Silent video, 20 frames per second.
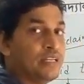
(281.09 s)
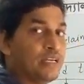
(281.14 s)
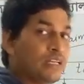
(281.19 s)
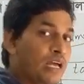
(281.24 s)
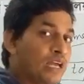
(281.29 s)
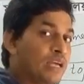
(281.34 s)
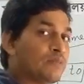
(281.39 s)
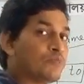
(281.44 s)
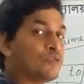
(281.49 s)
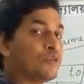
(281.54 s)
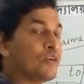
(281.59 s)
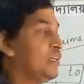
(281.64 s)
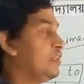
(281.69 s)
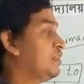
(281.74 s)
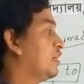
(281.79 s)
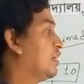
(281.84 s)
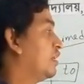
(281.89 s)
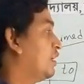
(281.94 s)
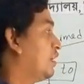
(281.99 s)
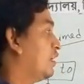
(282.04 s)
Then I have to
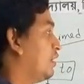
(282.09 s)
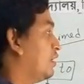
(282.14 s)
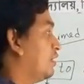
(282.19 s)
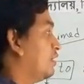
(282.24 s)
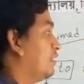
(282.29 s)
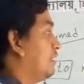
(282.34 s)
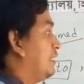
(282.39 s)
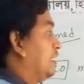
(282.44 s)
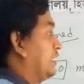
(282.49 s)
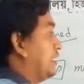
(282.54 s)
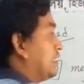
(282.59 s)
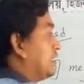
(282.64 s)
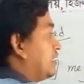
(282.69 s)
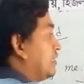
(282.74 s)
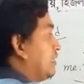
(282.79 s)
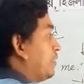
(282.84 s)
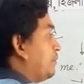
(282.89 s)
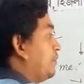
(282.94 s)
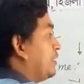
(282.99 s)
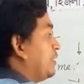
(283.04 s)
write
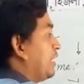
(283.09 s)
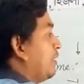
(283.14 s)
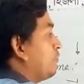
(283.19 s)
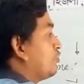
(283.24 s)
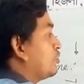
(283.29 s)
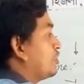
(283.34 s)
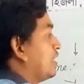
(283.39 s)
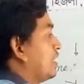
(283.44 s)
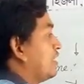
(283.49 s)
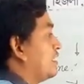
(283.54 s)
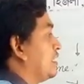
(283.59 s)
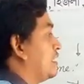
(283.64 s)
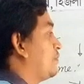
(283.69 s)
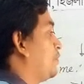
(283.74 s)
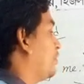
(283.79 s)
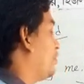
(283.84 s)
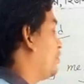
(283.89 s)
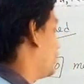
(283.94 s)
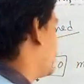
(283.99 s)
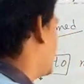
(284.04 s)
is. That means I have to change is,
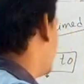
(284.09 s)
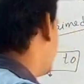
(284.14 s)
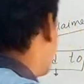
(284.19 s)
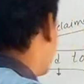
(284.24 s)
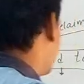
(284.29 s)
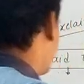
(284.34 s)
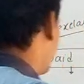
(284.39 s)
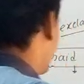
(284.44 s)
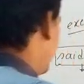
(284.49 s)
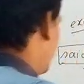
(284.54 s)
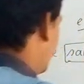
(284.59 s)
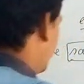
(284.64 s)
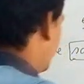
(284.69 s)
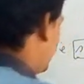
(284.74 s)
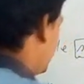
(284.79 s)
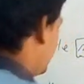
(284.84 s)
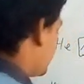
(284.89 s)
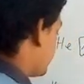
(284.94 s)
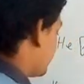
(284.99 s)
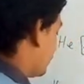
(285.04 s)
because
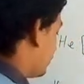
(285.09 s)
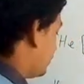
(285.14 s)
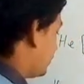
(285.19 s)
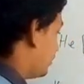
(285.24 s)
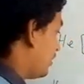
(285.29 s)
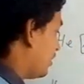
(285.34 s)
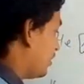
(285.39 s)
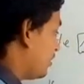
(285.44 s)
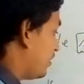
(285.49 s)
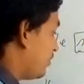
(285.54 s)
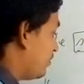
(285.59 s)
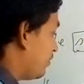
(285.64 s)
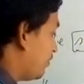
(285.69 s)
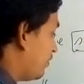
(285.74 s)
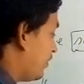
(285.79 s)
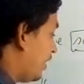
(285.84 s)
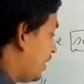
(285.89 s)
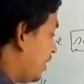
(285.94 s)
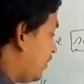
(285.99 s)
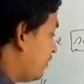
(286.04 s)
the
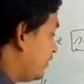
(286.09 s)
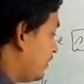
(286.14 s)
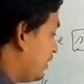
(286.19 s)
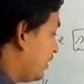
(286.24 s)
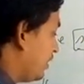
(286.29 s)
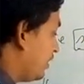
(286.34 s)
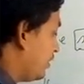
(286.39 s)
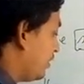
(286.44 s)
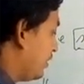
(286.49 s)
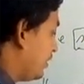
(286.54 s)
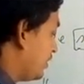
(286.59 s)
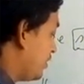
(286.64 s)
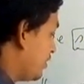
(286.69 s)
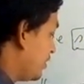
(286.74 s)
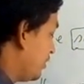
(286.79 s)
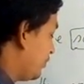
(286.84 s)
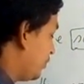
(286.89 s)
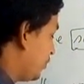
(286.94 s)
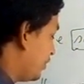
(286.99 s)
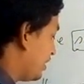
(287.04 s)
verb in
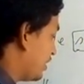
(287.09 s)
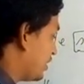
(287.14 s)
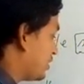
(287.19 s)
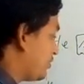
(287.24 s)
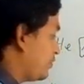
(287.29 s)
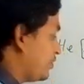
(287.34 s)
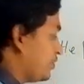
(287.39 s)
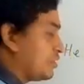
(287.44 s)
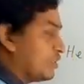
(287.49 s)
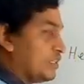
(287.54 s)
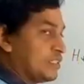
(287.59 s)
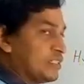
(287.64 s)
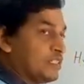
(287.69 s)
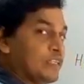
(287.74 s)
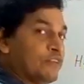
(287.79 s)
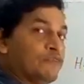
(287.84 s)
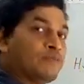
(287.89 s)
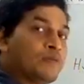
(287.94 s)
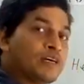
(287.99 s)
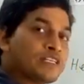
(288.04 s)
reporting speech is
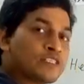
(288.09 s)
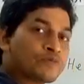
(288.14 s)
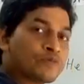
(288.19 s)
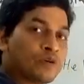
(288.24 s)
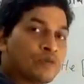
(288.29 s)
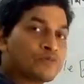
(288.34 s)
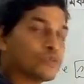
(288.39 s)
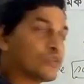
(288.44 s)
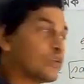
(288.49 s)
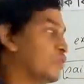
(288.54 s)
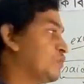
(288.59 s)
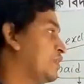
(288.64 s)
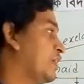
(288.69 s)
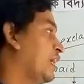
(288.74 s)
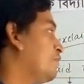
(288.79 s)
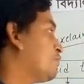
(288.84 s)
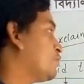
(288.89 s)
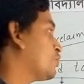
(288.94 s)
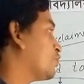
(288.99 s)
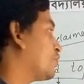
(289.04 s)
in past form, so we
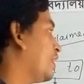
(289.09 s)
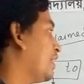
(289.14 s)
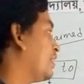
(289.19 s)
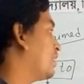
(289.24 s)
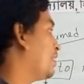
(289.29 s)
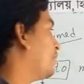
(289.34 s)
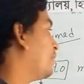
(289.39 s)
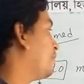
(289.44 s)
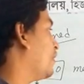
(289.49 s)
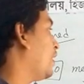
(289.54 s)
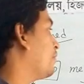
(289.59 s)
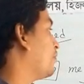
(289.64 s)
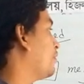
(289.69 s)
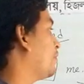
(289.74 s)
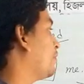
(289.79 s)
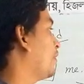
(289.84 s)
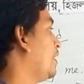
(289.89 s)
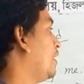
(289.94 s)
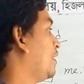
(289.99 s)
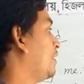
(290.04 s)
have to write the verb
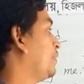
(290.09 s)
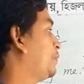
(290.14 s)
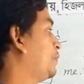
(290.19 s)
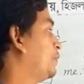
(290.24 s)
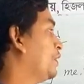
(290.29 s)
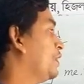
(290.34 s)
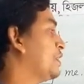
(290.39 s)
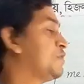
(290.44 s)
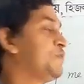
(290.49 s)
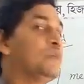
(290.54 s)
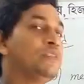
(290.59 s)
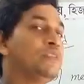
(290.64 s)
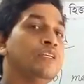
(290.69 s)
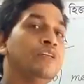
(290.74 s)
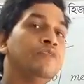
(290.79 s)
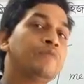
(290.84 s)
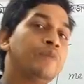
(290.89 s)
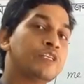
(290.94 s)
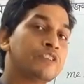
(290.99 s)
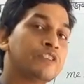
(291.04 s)
of reported speech
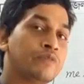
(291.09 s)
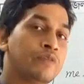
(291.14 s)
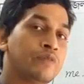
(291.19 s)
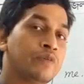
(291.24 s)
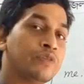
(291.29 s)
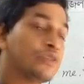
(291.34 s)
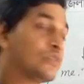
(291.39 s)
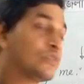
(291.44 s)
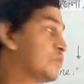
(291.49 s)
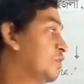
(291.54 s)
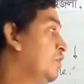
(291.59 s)
in past form also.